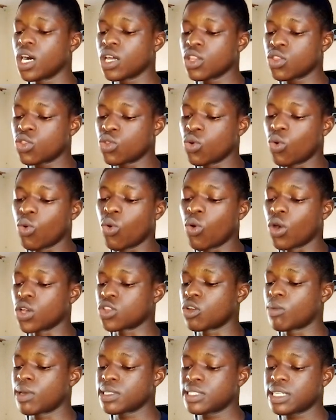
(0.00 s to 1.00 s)
to
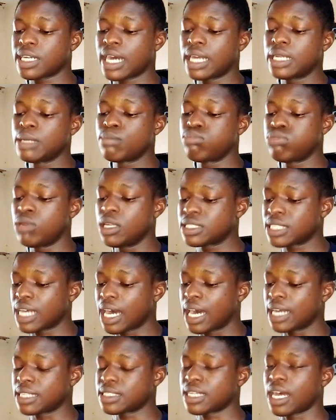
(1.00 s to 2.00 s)
automatically place
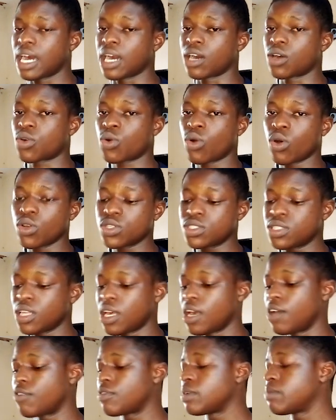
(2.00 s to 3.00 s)
ads across
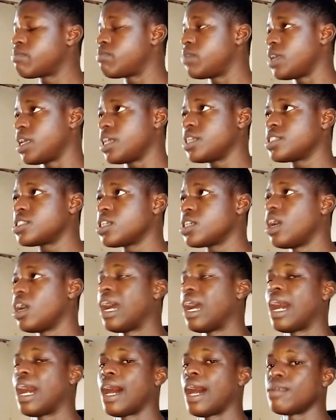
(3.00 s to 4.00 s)
every page
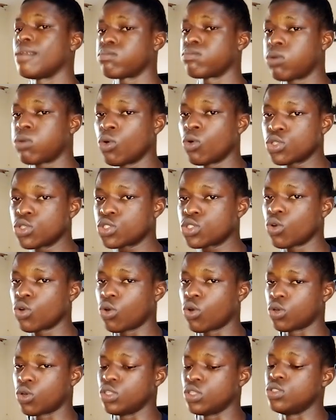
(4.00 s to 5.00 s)
and post
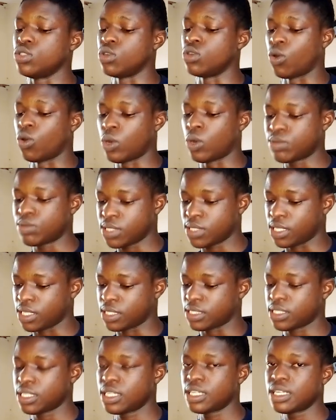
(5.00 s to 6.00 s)
on your website.